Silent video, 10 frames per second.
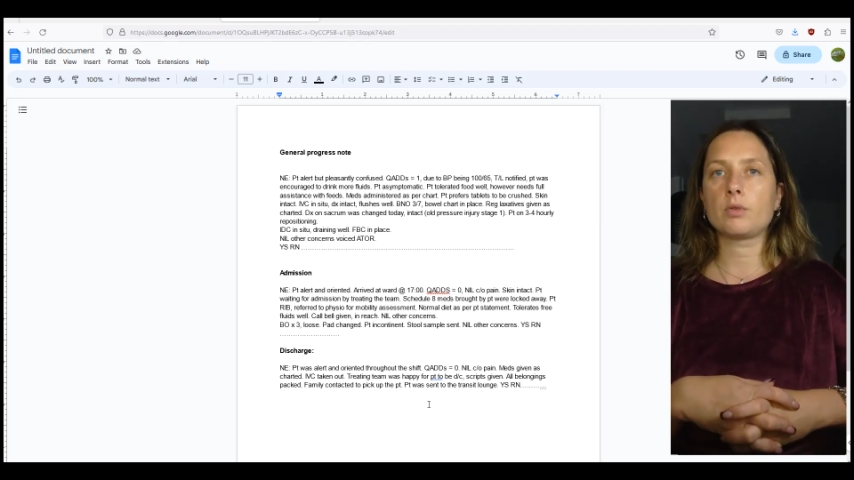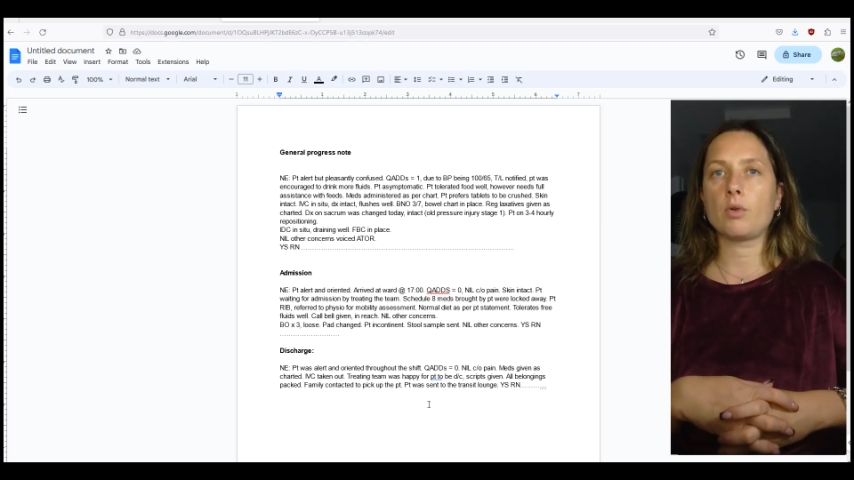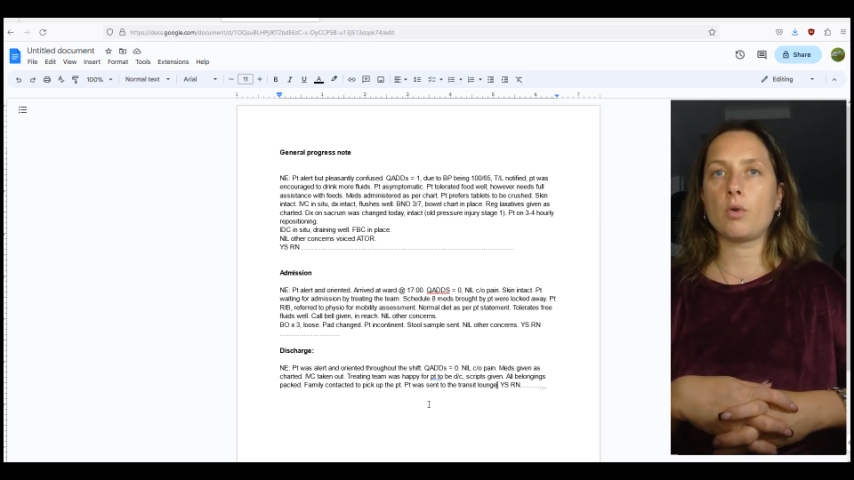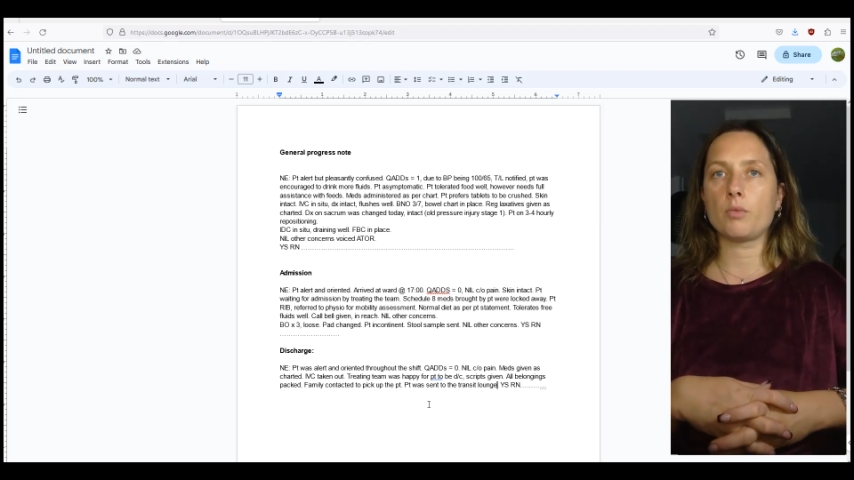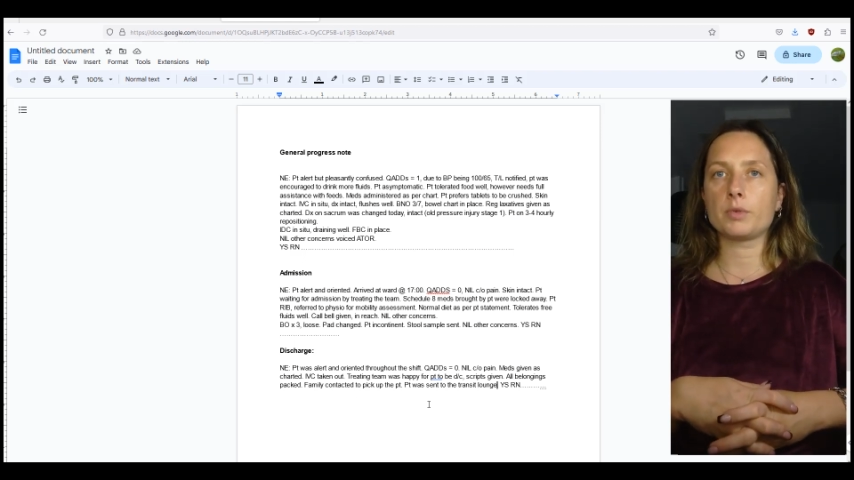
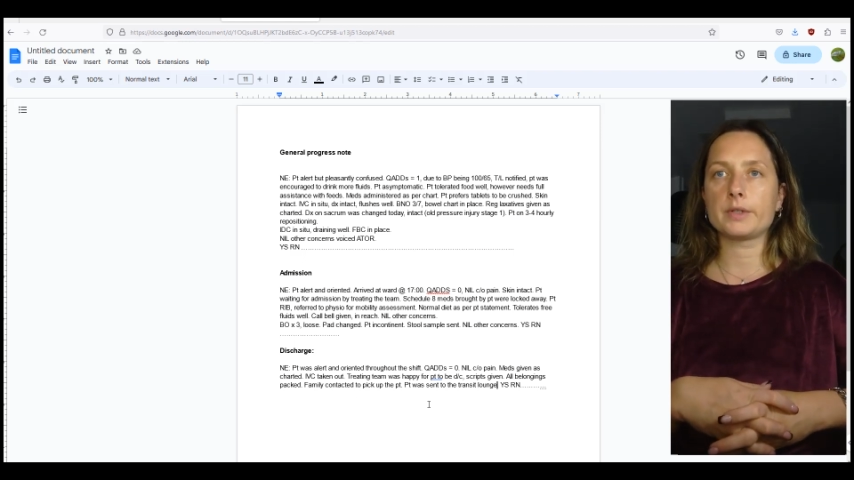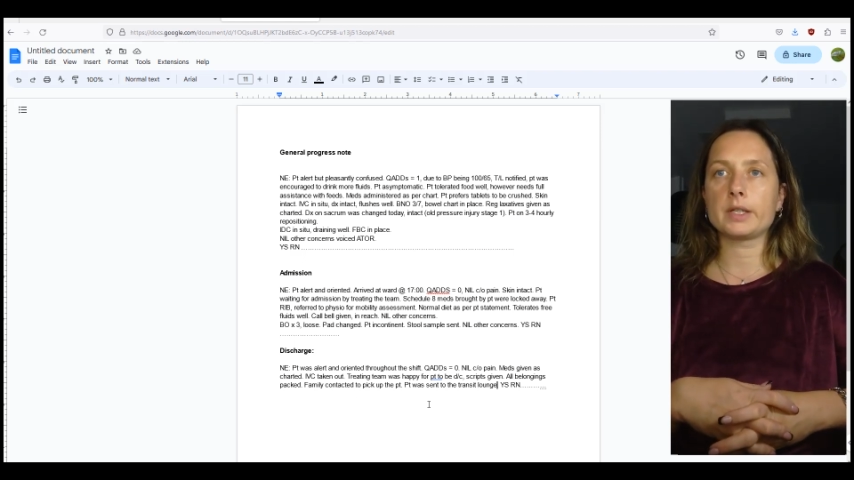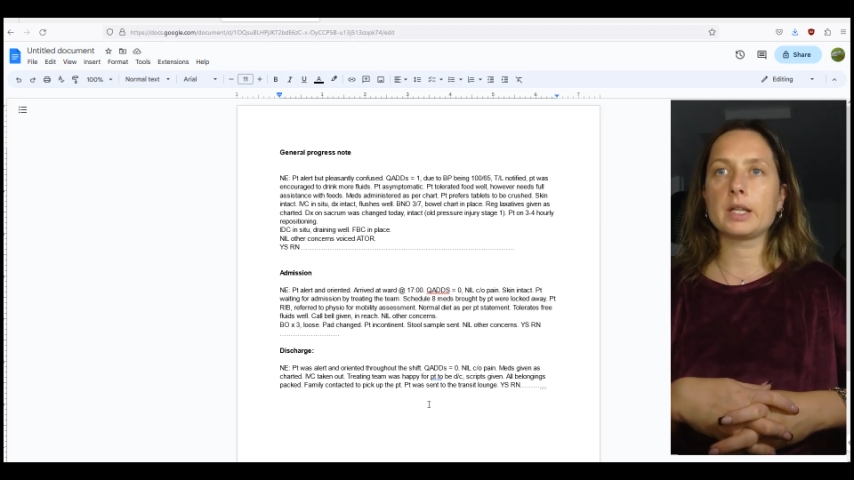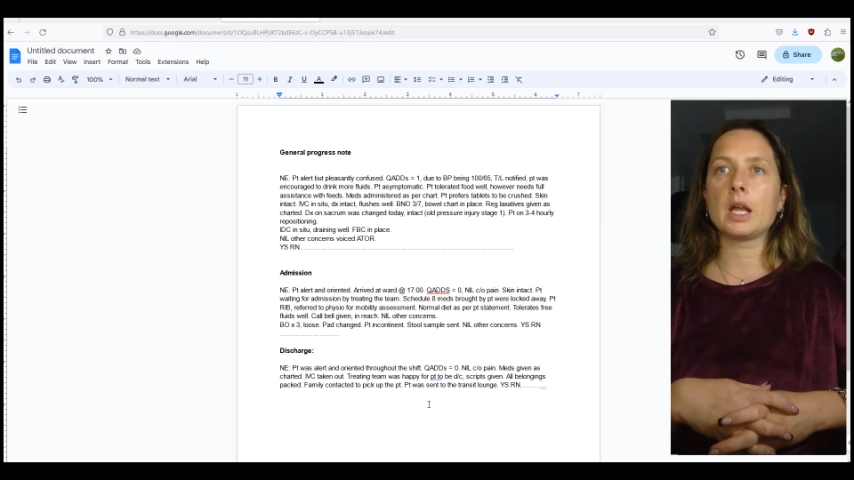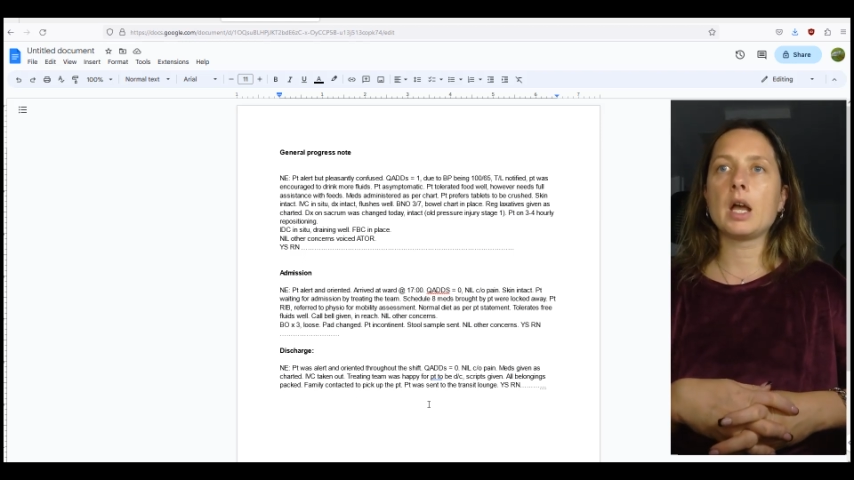go home with
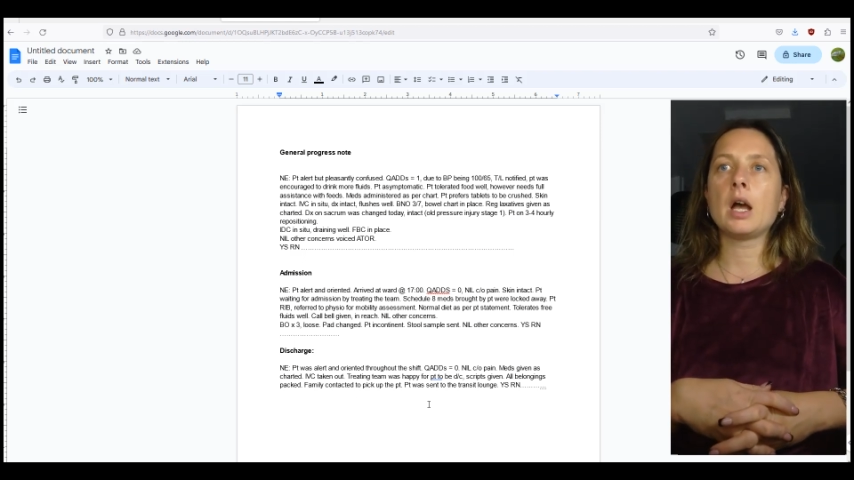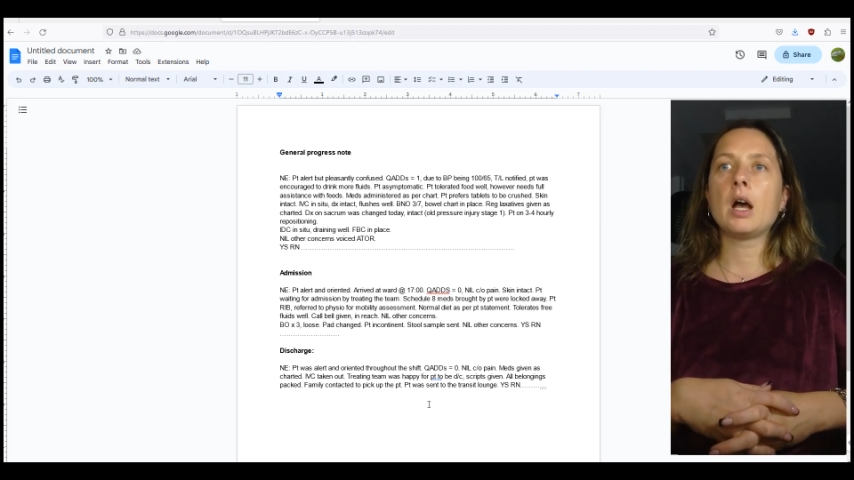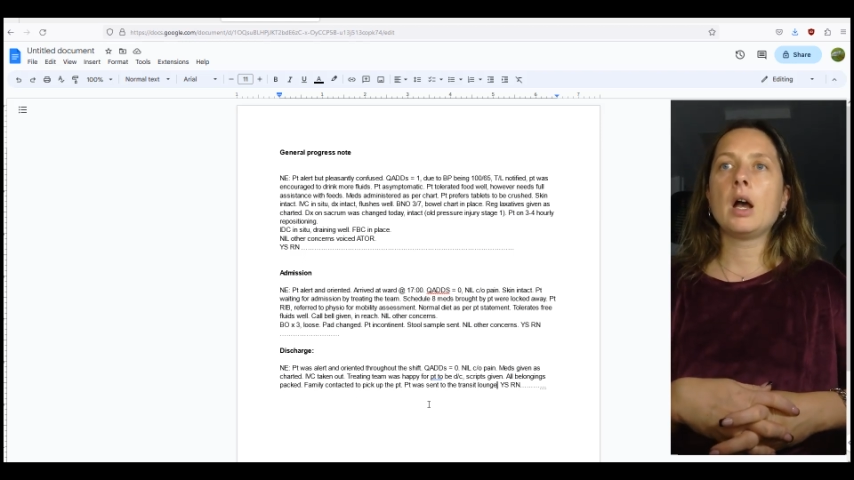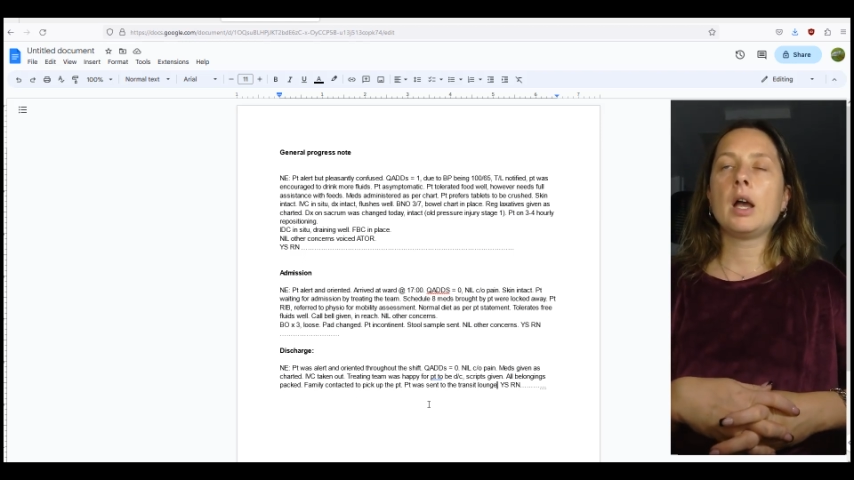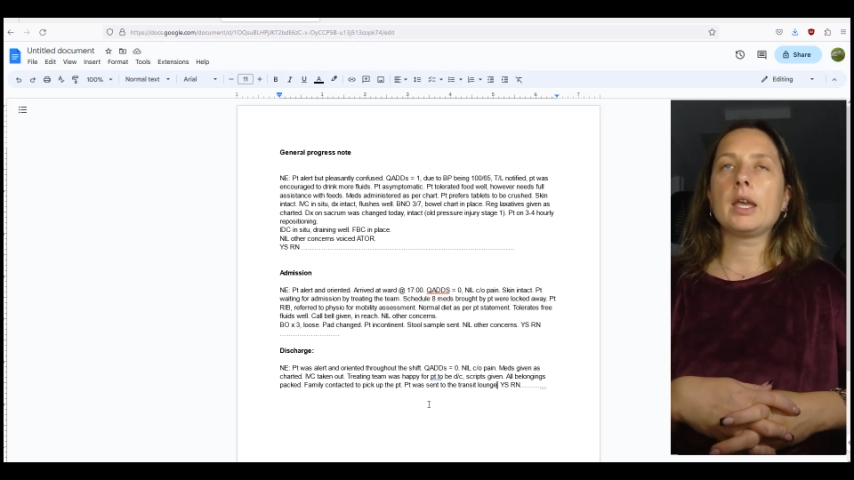it.
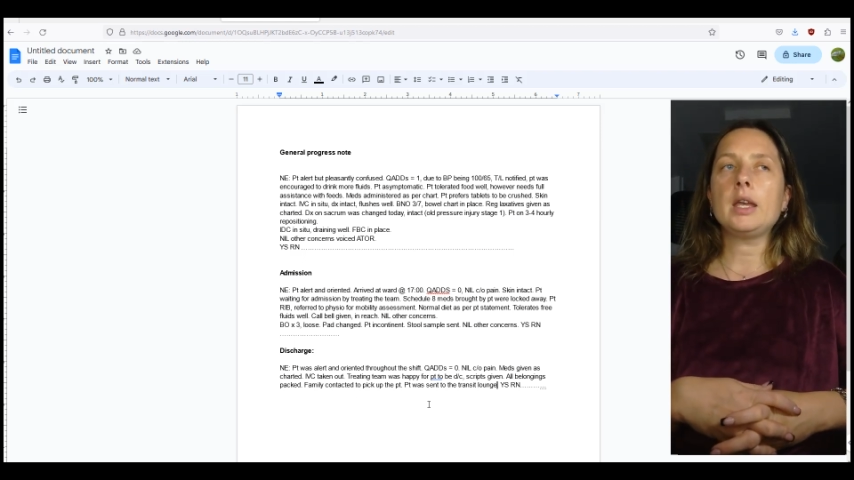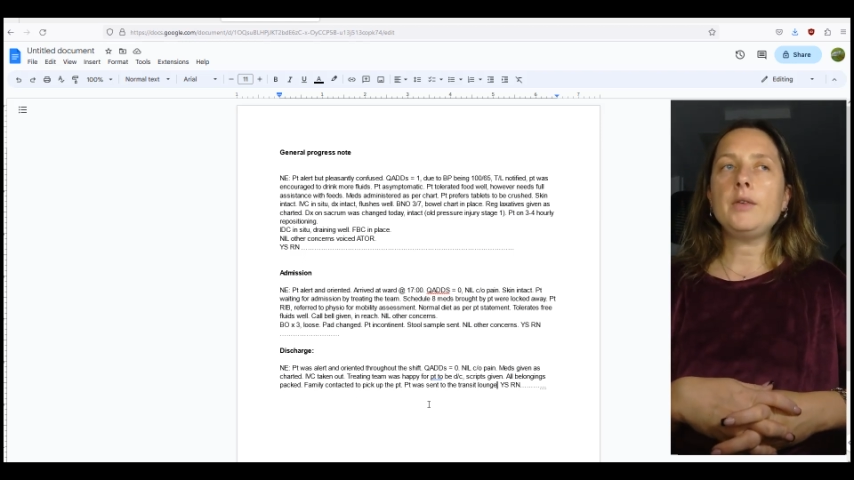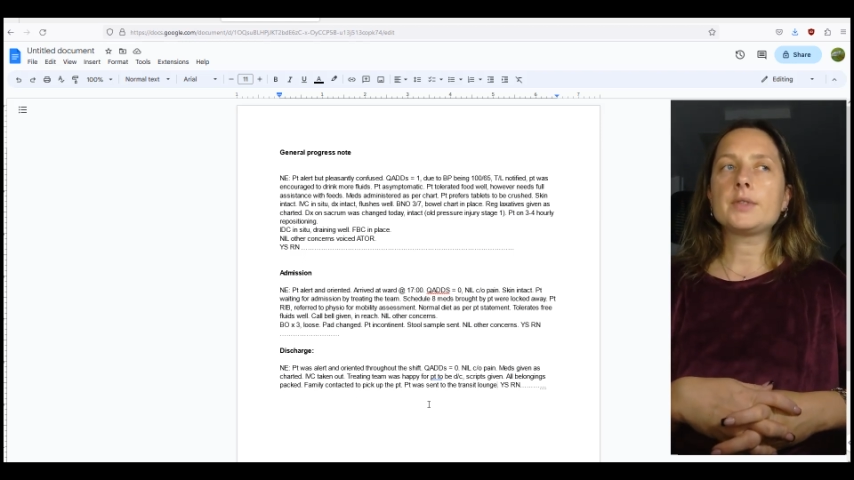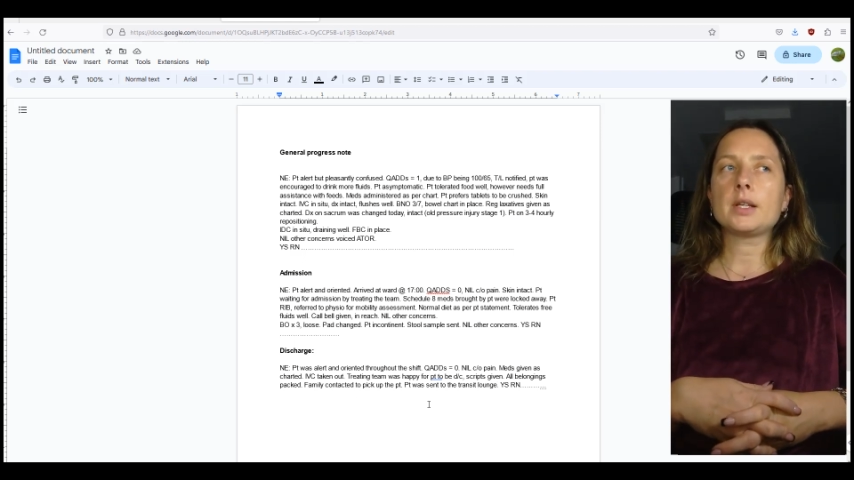If